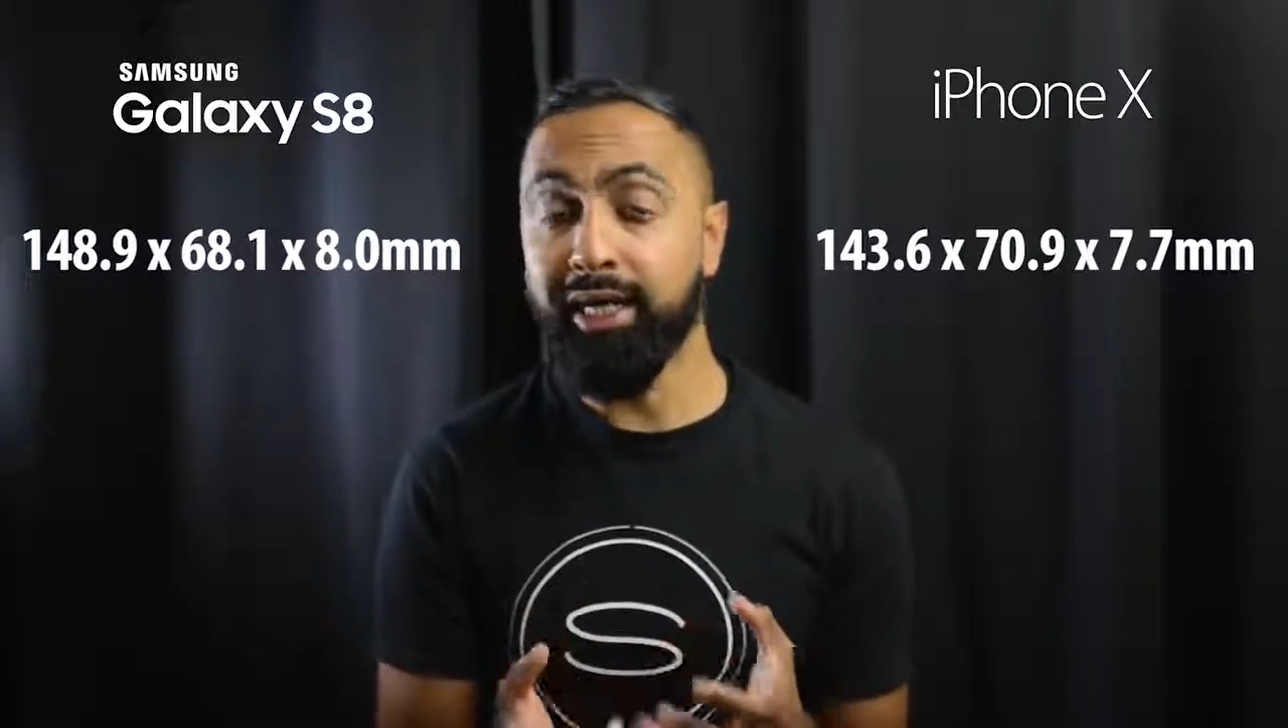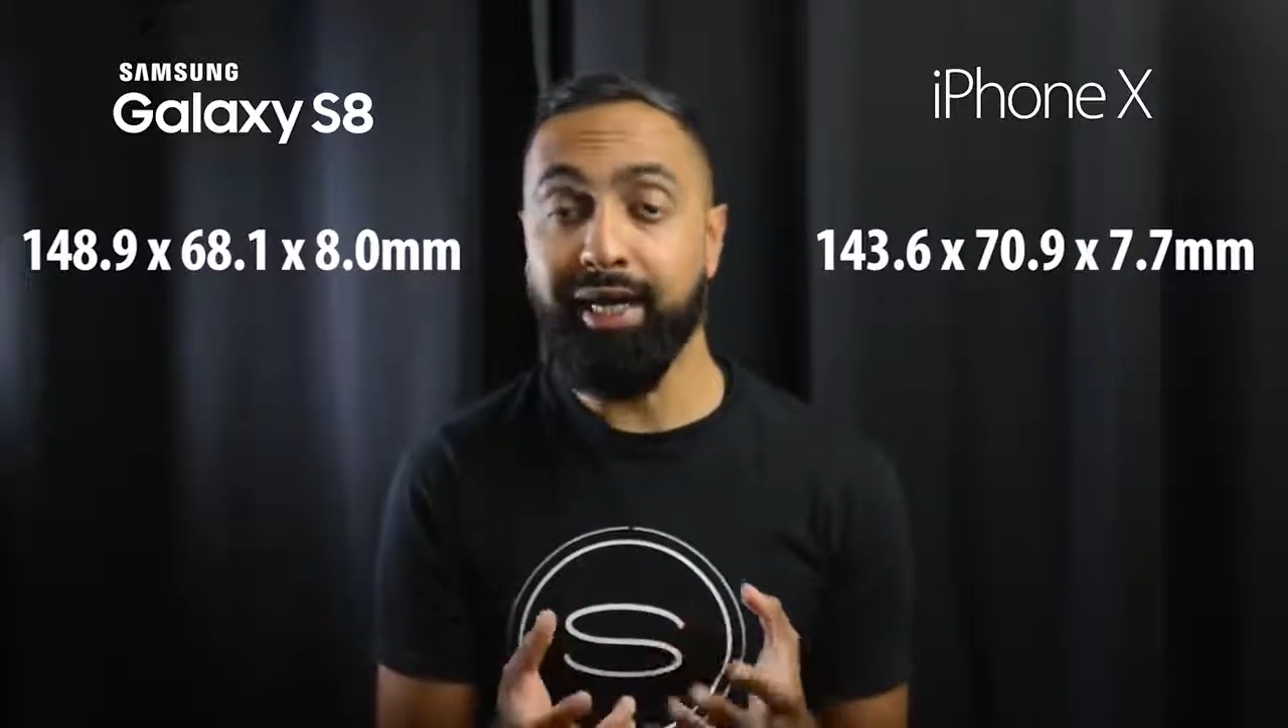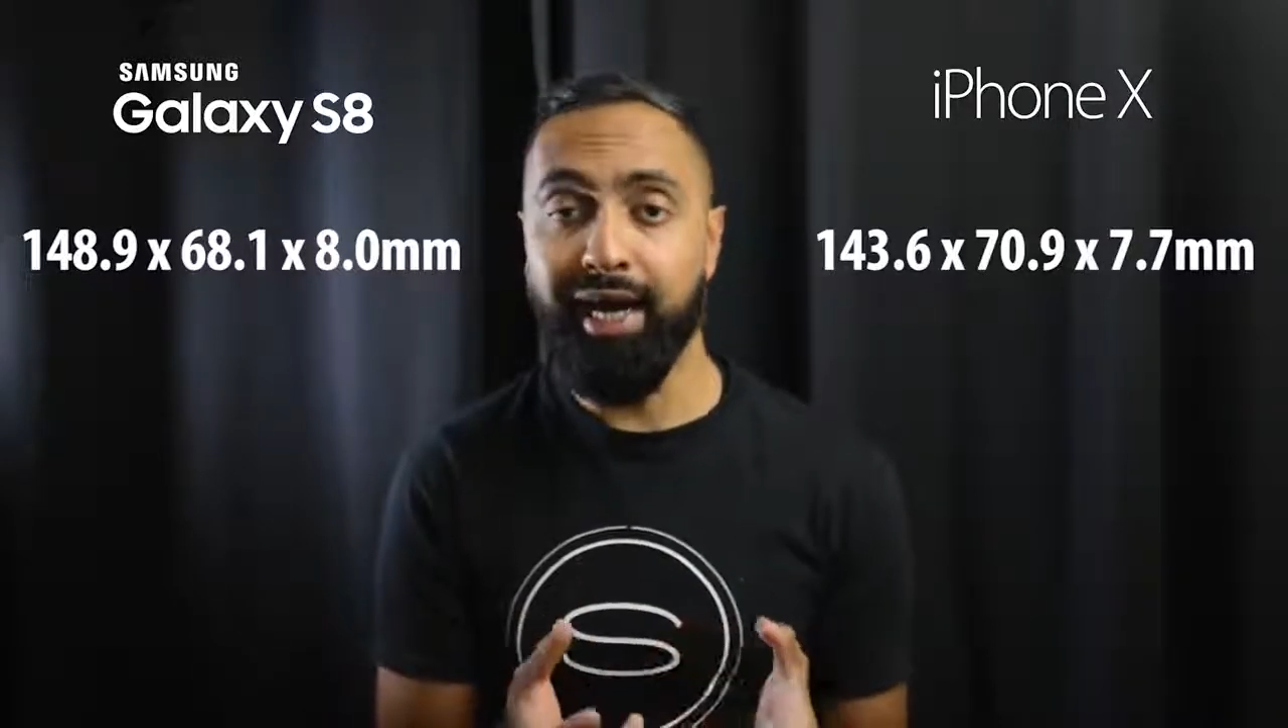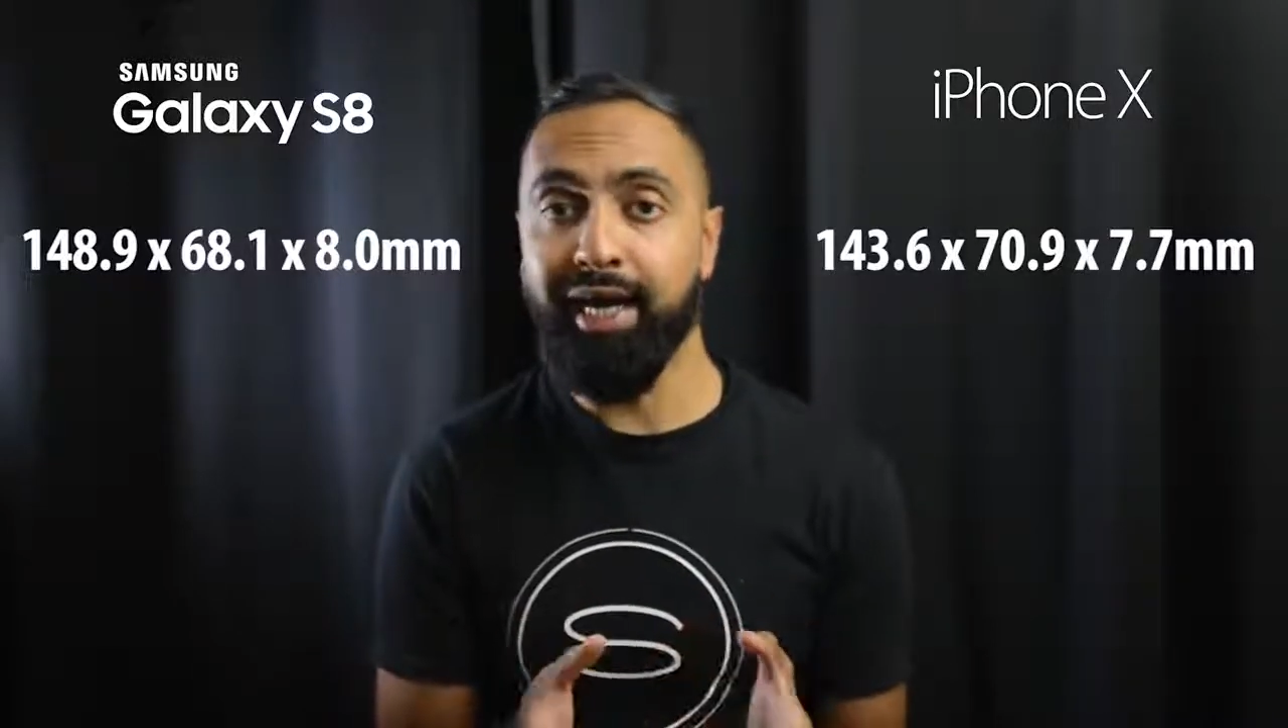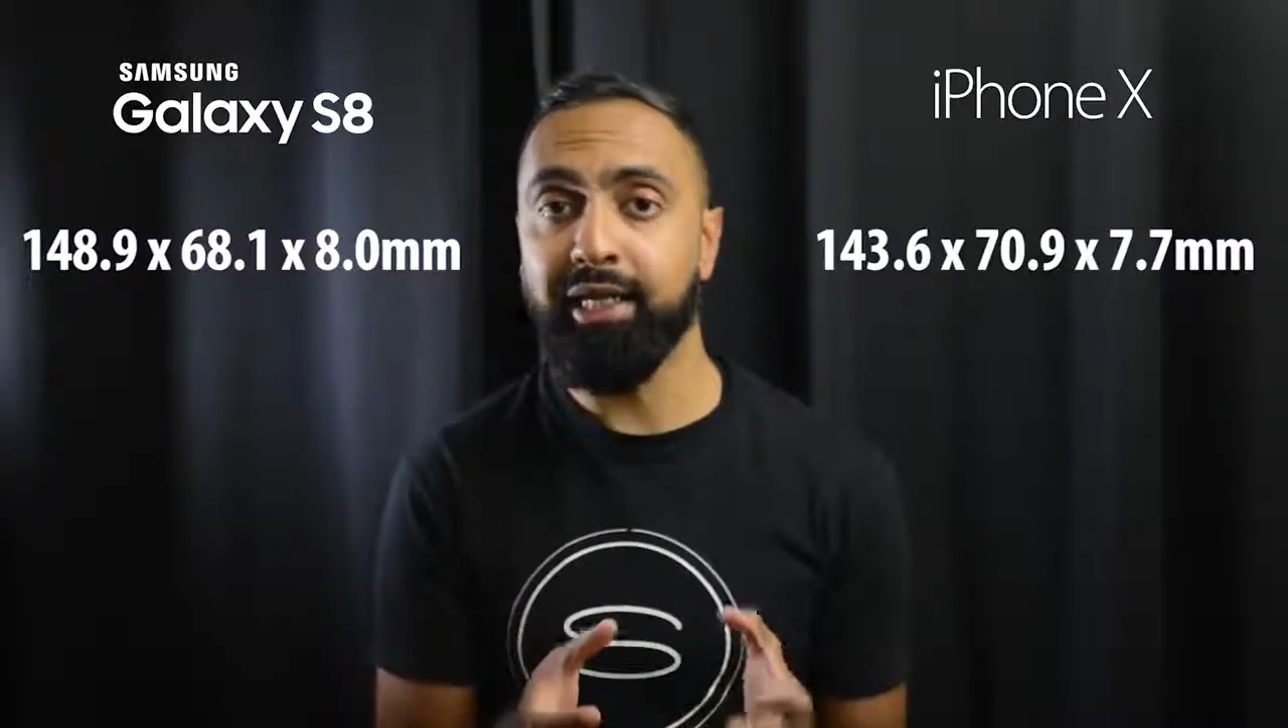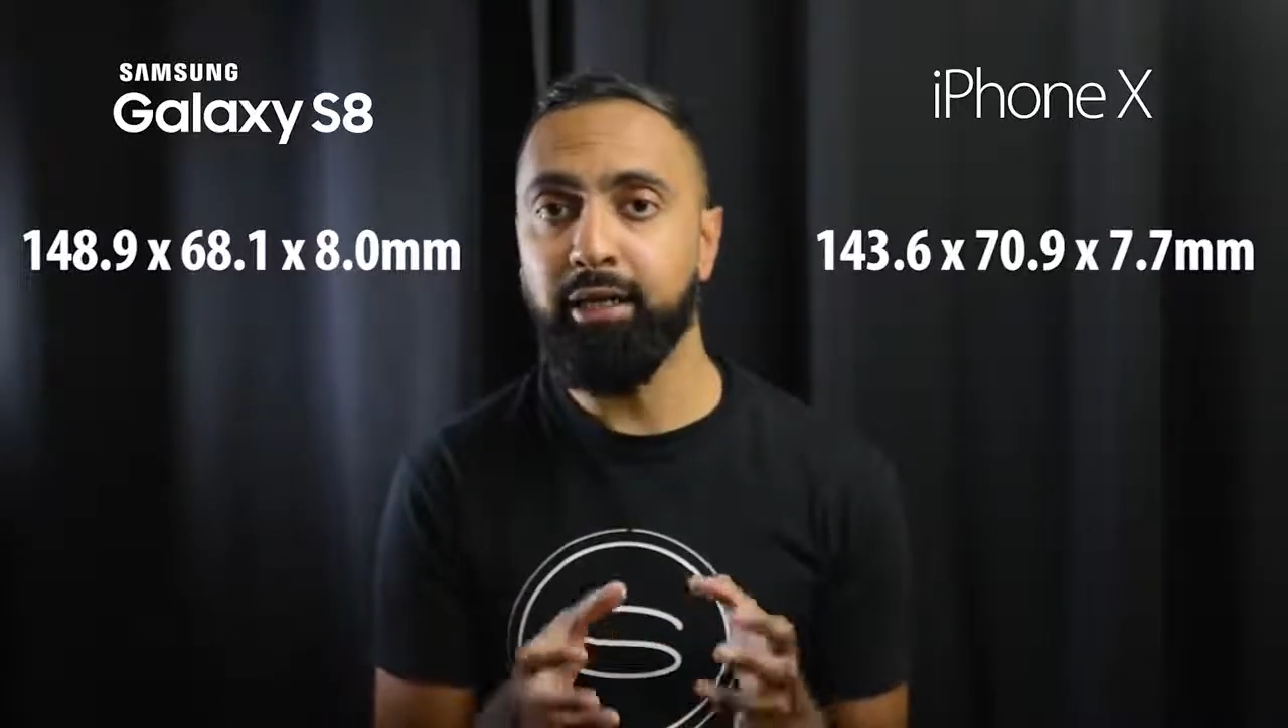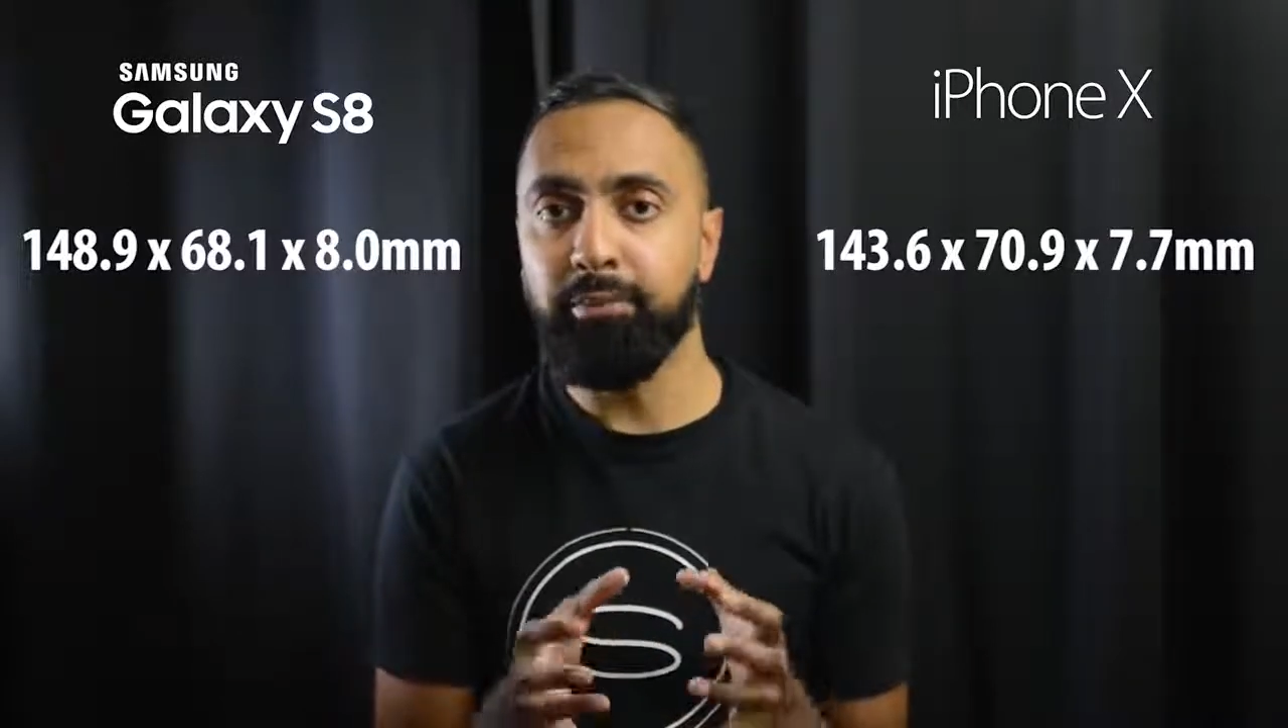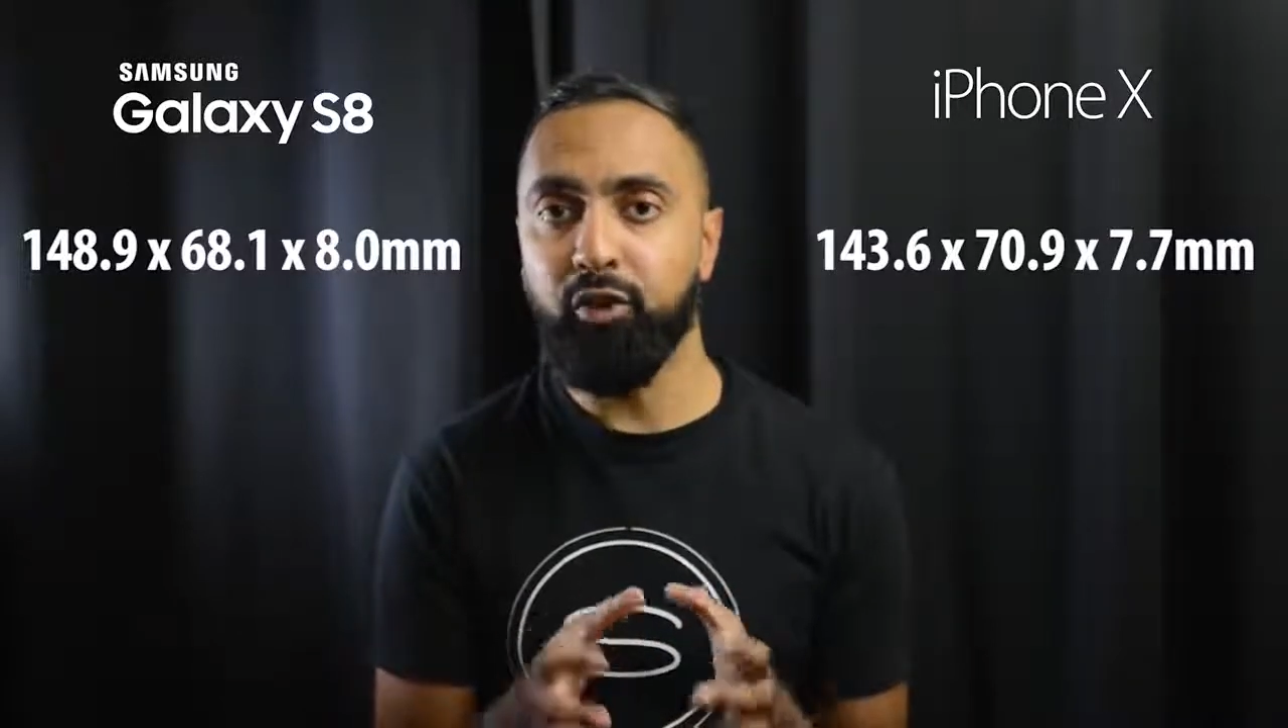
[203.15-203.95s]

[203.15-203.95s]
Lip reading: the hand,